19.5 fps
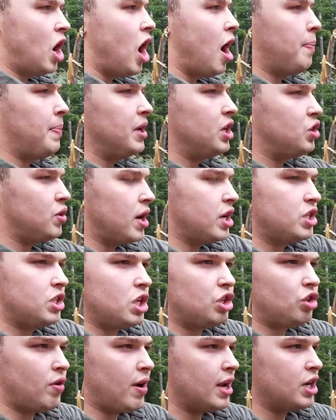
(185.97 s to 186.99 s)
hopping trench to
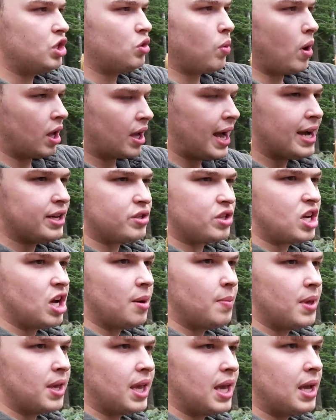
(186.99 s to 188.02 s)
trench while guys are
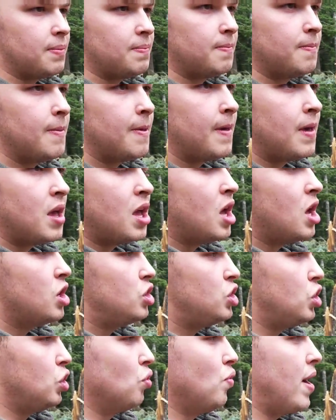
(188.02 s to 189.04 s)
coming in.
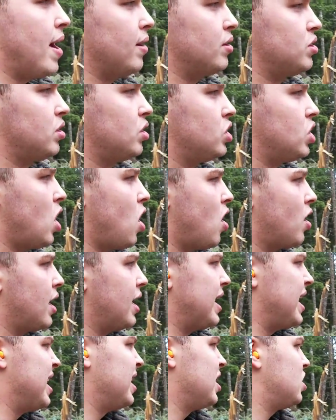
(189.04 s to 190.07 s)
Two rounds on
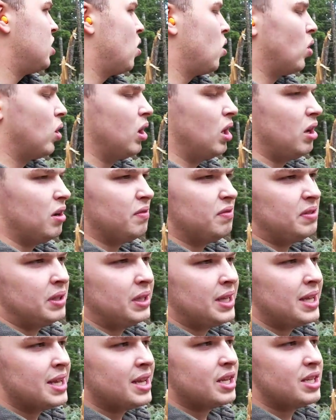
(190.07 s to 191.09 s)
target and a total of
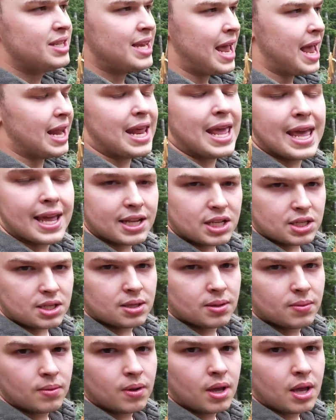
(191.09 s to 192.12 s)
10
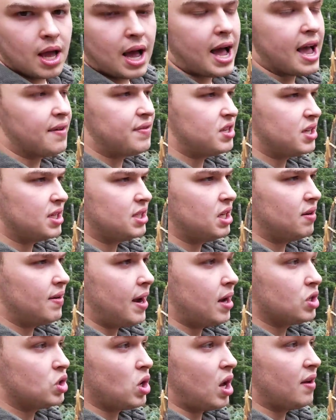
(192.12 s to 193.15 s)
hits. I have 16
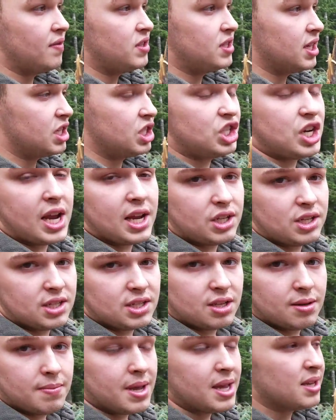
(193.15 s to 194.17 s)
rounds, so I have six chances
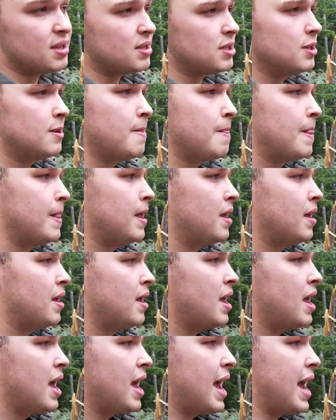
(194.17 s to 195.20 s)
to miss.
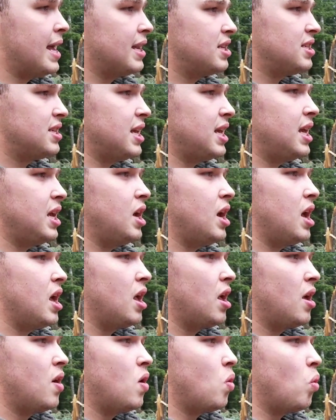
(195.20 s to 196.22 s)
And see
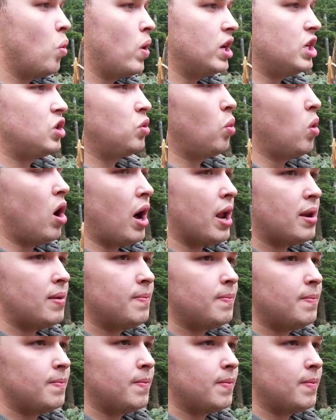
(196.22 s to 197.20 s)
which one